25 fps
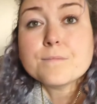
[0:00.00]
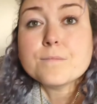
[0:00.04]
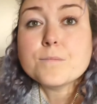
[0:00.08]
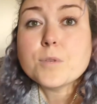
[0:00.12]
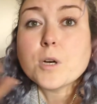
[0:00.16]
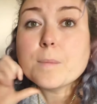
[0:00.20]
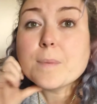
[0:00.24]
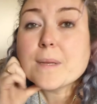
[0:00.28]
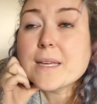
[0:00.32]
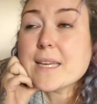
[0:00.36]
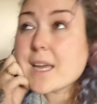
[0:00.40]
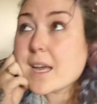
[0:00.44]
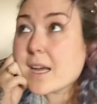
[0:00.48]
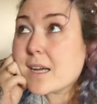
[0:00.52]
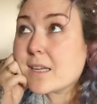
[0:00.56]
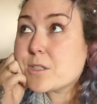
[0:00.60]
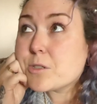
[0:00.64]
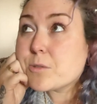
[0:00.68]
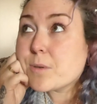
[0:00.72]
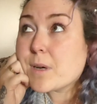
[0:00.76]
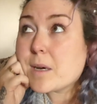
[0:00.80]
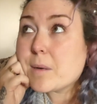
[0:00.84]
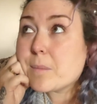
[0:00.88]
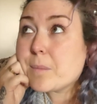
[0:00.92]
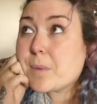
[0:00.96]
probably
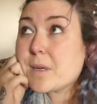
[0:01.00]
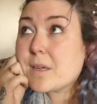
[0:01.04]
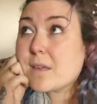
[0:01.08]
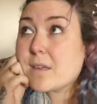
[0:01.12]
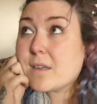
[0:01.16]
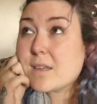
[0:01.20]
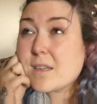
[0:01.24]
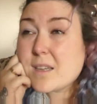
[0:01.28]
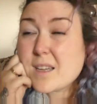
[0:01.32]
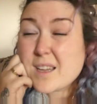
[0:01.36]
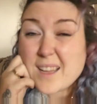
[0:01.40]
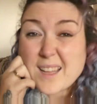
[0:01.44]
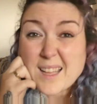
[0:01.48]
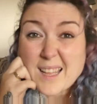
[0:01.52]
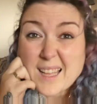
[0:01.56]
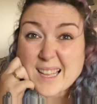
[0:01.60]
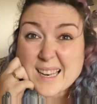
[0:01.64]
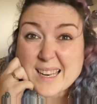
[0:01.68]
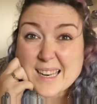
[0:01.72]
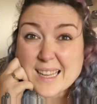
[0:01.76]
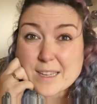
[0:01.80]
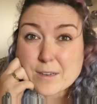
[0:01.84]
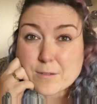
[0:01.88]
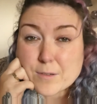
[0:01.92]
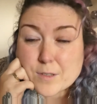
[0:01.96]
catch you up
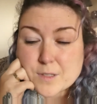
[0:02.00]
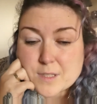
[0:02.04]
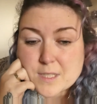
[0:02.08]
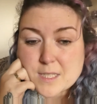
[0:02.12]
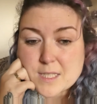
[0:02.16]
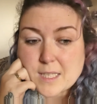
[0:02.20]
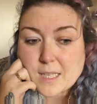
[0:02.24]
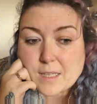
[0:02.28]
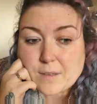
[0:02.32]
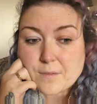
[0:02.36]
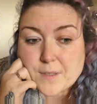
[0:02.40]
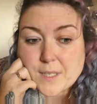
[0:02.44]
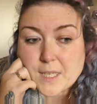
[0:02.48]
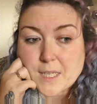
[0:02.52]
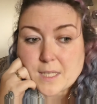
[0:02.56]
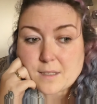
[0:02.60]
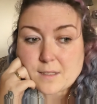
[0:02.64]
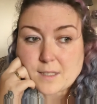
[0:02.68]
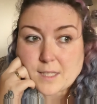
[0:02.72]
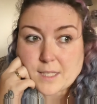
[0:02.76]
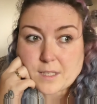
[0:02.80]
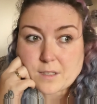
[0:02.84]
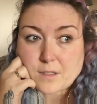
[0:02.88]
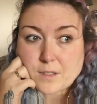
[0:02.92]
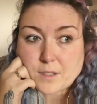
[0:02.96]
later on this
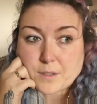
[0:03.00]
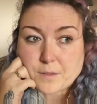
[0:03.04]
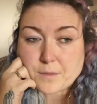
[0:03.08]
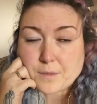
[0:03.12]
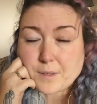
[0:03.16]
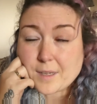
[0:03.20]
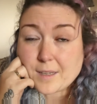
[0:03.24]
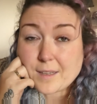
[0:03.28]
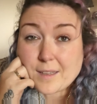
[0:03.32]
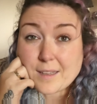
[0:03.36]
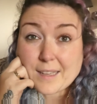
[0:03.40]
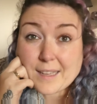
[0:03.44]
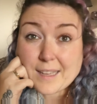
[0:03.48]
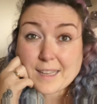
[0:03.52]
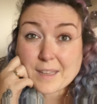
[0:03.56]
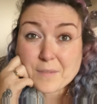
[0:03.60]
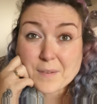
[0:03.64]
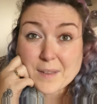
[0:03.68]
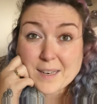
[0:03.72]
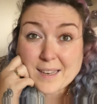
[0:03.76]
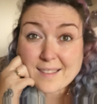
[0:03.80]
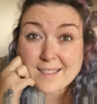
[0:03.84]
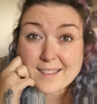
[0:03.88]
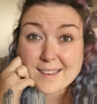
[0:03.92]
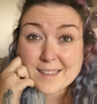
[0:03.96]
evening, let you know if
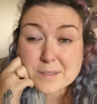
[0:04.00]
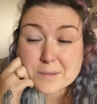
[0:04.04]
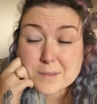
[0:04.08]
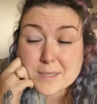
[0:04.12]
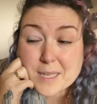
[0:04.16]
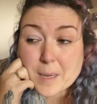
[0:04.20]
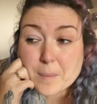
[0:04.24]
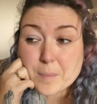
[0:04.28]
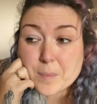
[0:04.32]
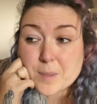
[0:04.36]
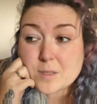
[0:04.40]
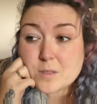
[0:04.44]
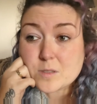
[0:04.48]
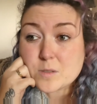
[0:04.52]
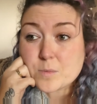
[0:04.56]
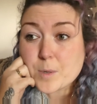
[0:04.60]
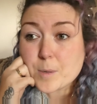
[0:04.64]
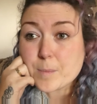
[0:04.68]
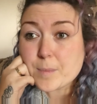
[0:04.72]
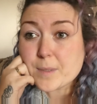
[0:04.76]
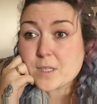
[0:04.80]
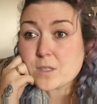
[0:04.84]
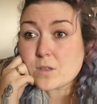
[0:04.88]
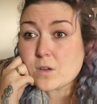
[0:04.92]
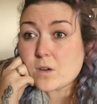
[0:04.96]
anything else happens.
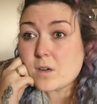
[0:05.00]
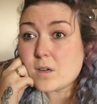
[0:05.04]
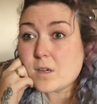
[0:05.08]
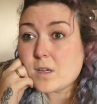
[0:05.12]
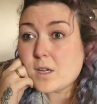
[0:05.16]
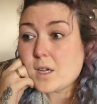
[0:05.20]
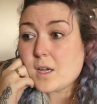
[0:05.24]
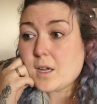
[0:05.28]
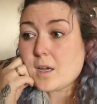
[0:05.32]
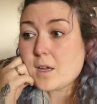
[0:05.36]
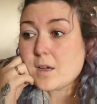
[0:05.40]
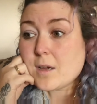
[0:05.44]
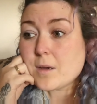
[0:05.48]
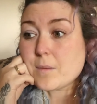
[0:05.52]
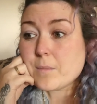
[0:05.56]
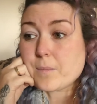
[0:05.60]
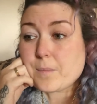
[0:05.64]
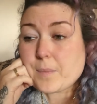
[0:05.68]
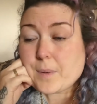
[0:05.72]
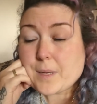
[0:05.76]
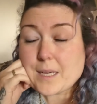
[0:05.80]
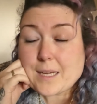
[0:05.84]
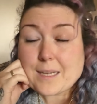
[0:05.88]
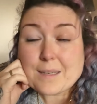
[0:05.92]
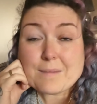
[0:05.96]
Probably not,
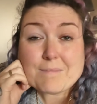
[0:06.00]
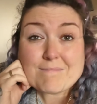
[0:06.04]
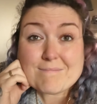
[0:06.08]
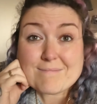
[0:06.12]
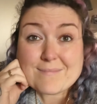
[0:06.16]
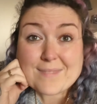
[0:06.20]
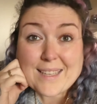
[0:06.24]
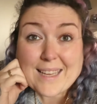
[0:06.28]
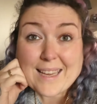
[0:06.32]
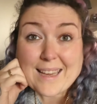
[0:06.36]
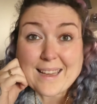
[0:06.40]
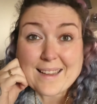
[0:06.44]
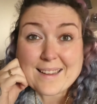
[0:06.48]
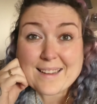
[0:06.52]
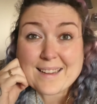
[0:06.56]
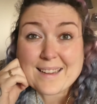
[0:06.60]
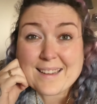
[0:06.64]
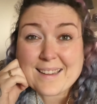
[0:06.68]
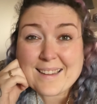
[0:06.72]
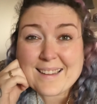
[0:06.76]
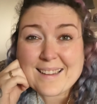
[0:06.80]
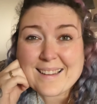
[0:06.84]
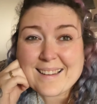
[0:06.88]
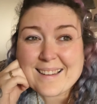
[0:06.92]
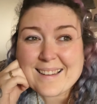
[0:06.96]
but
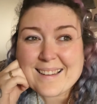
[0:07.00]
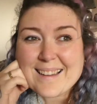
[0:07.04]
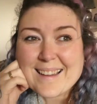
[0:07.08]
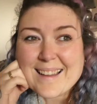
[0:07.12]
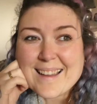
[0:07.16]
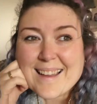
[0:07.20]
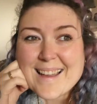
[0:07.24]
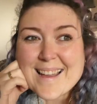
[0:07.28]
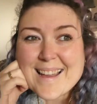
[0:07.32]
yeah.